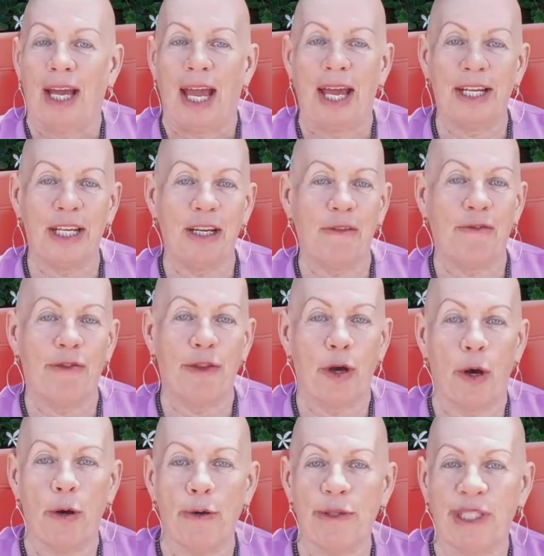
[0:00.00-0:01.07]
any of
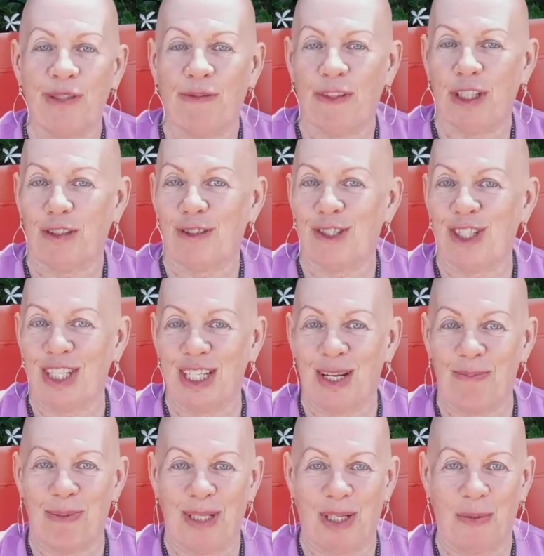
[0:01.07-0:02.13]
those fears in
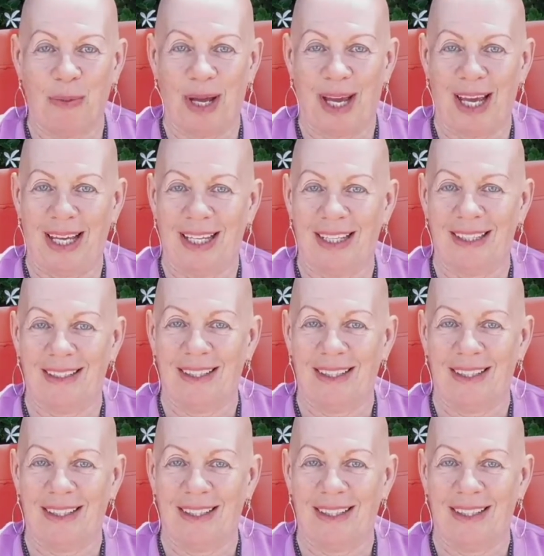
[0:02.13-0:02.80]
a big way.